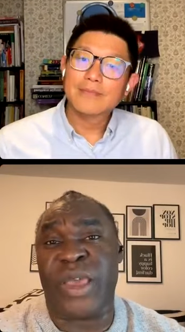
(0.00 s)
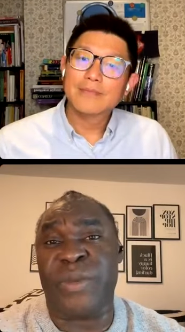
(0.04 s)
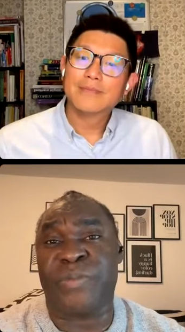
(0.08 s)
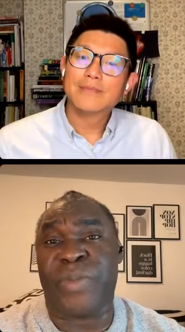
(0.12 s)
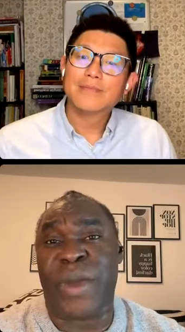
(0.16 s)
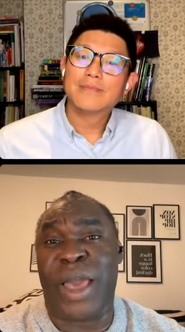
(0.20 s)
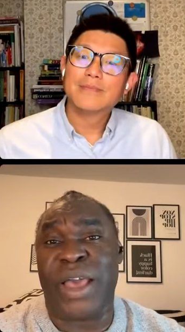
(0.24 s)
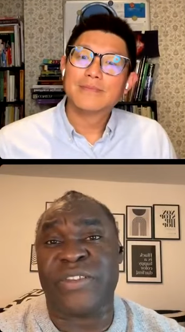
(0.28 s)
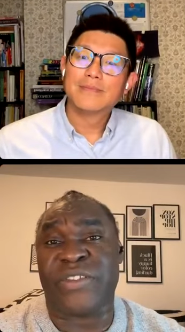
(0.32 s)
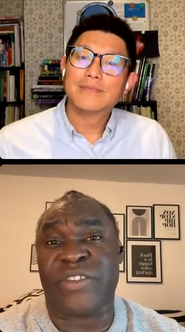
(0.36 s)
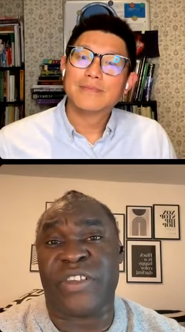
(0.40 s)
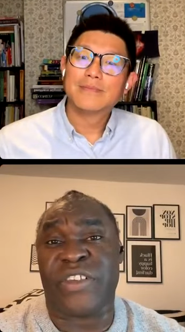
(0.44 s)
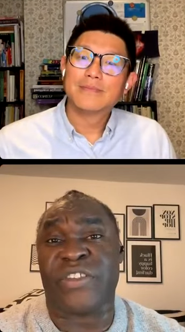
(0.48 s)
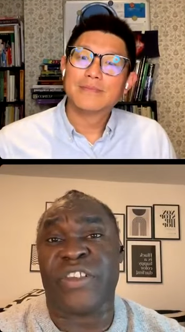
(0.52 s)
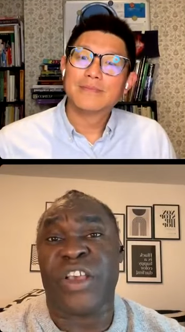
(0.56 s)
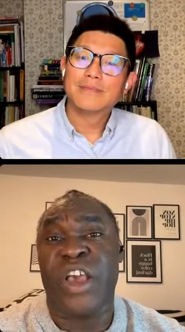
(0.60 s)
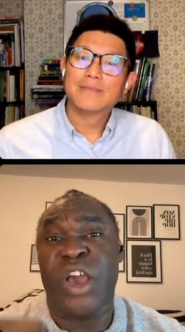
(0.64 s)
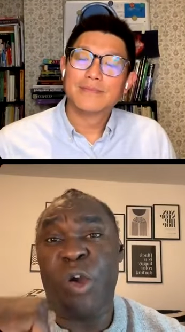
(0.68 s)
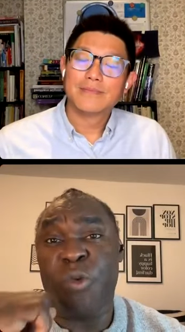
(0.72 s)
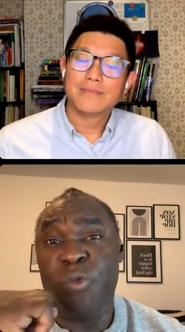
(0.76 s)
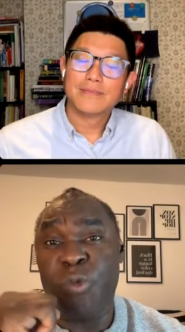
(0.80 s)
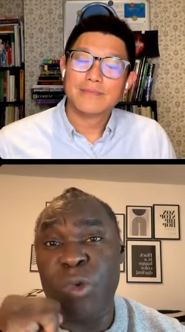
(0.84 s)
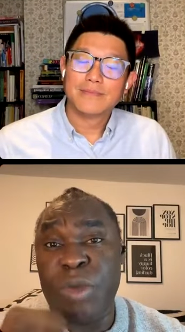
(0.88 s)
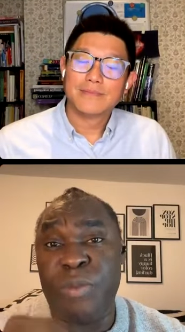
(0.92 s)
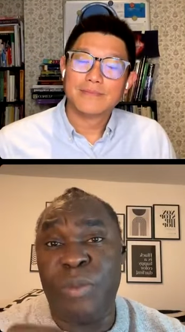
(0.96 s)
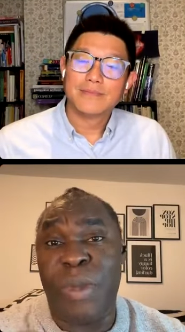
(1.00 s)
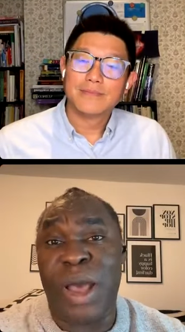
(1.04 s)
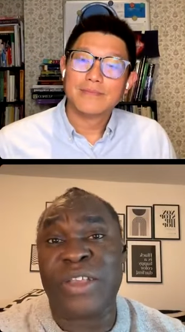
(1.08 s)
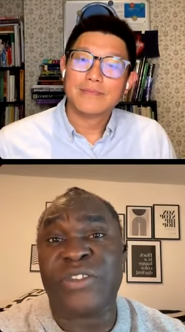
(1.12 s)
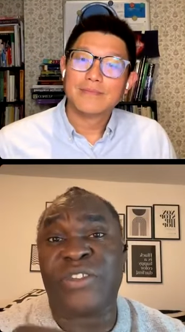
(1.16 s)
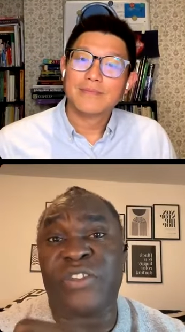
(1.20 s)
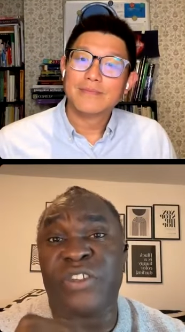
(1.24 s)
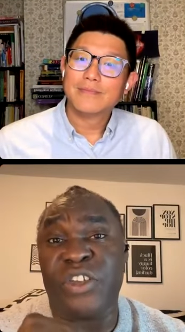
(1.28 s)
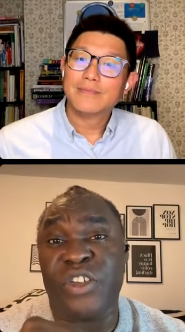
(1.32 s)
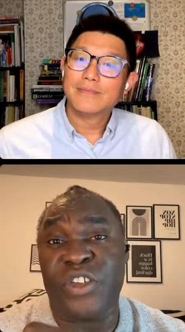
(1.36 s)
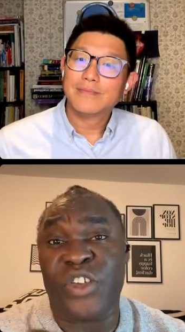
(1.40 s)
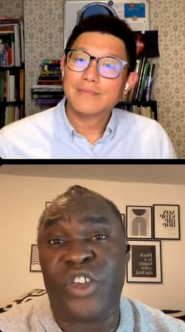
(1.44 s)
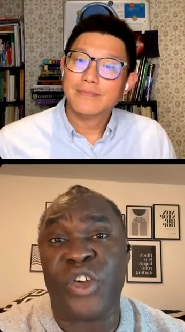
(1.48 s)
Speaker 1: in Pisces, we
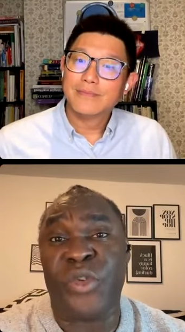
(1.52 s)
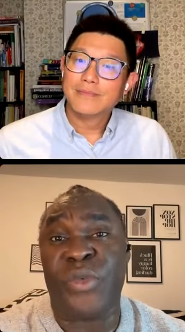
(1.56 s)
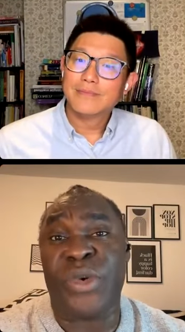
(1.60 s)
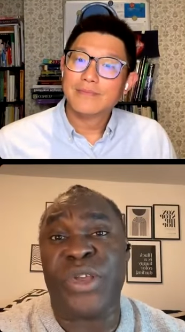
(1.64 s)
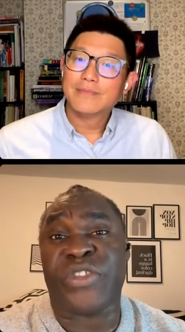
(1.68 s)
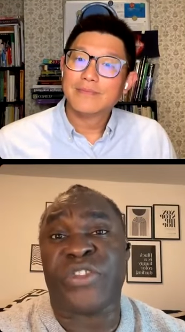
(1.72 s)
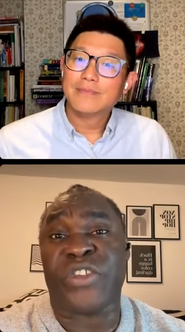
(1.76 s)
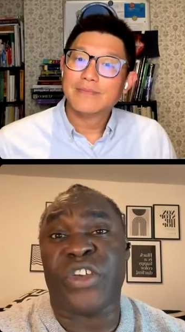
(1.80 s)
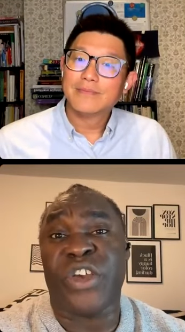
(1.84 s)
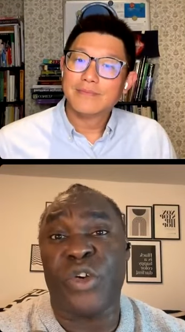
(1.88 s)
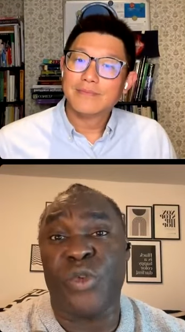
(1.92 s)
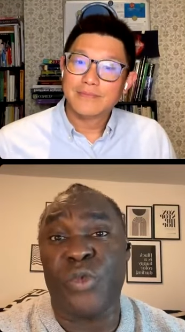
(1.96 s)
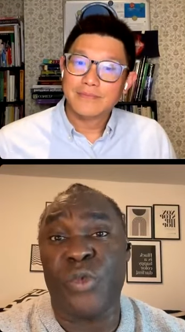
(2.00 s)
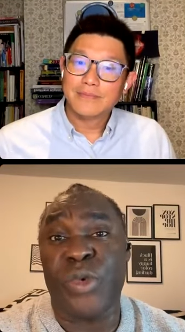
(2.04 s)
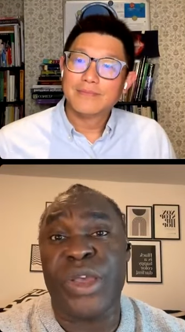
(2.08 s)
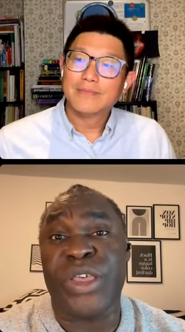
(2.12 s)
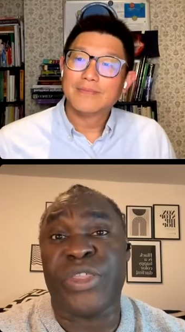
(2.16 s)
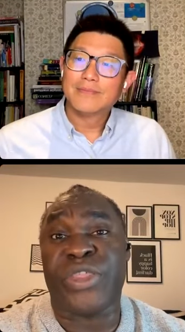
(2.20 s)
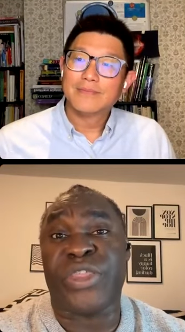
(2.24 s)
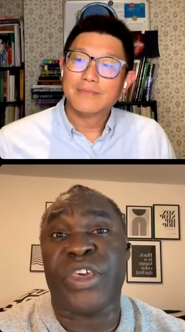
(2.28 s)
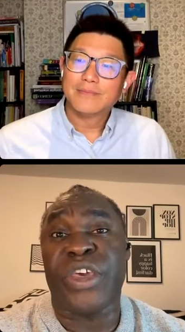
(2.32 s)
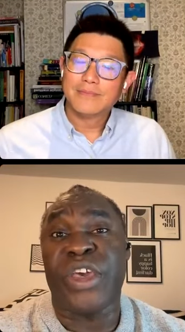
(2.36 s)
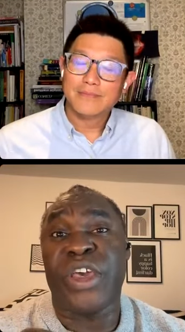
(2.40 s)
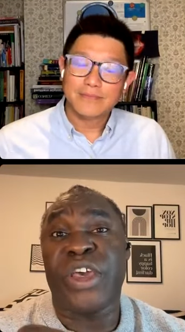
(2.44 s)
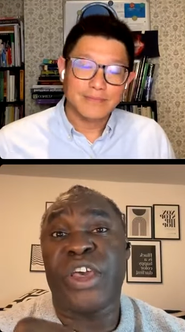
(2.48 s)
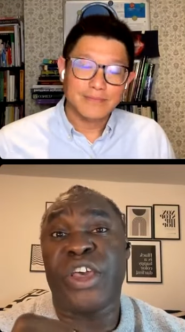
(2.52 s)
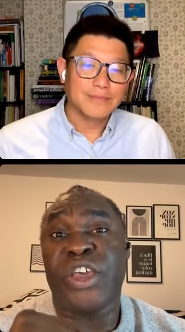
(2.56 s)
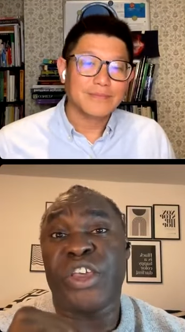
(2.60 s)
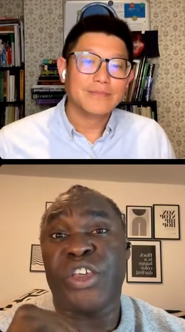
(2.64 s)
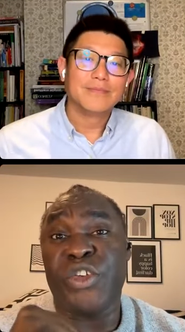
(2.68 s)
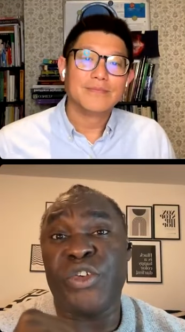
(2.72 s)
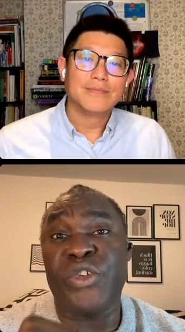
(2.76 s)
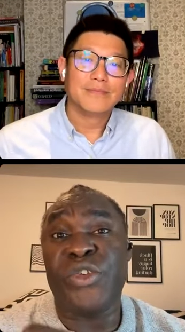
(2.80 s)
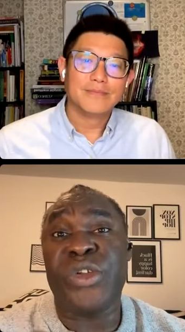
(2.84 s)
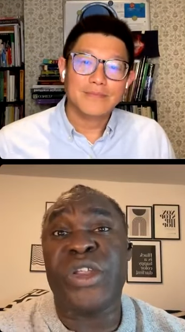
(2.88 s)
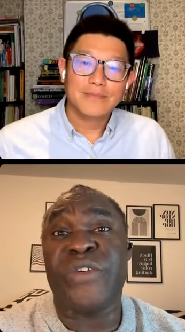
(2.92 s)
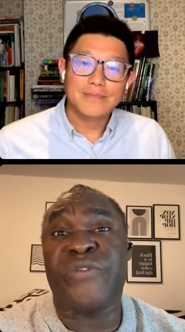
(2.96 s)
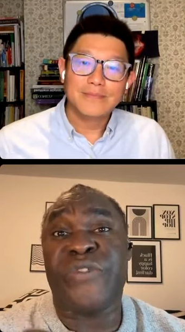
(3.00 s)
must do it with
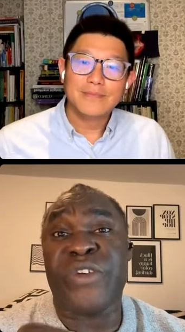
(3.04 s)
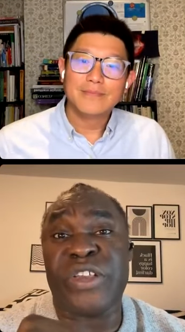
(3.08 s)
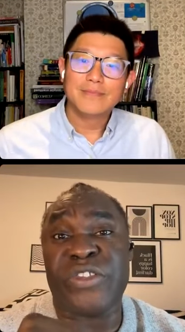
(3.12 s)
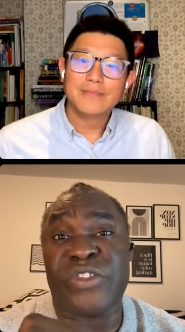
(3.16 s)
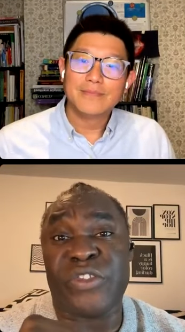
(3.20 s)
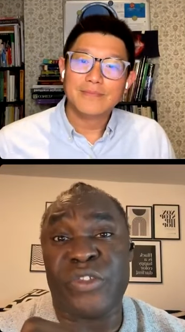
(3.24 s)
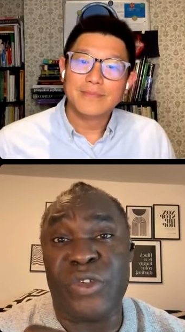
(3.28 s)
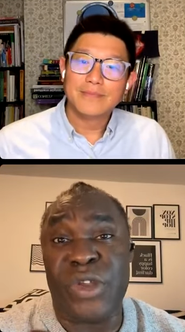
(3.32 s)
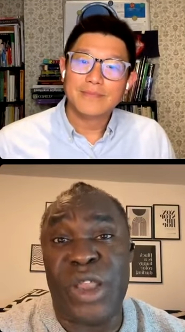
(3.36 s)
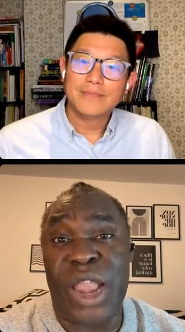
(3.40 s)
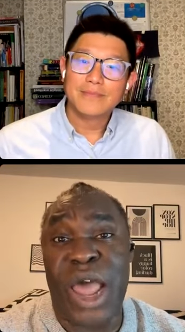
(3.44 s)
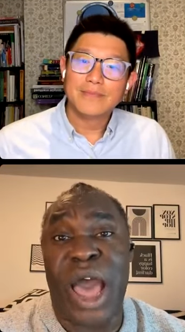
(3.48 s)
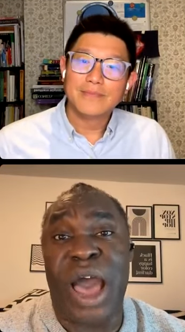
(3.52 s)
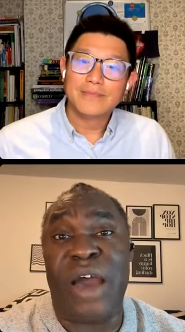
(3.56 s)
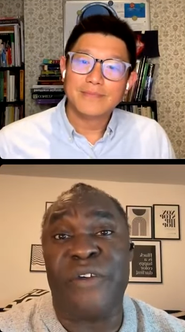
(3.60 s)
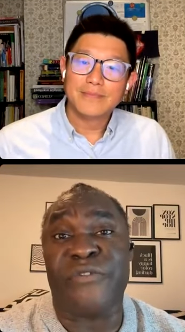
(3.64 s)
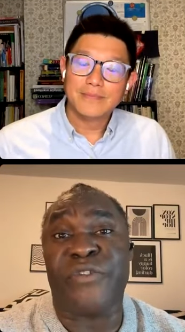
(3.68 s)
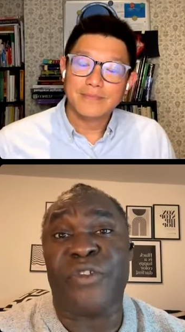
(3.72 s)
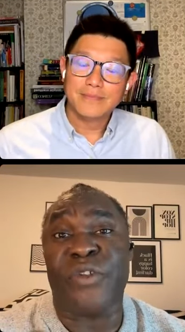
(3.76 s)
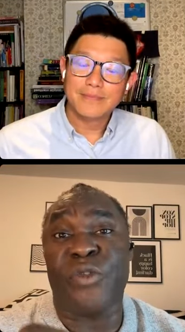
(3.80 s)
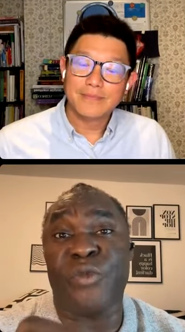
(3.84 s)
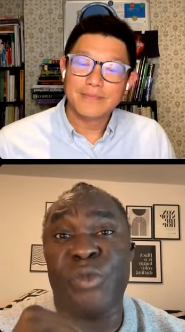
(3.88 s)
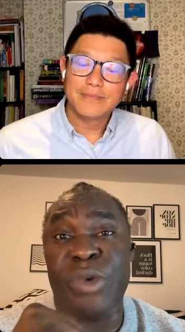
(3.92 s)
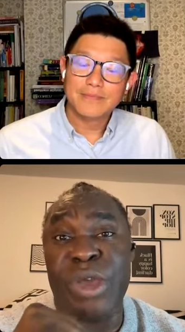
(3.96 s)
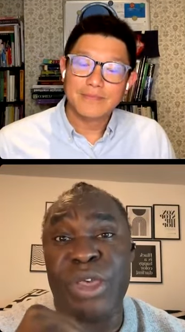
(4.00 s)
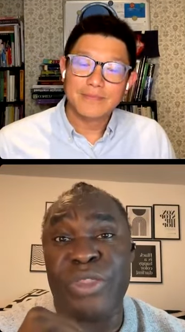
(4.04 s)
universal love, mm-hmm.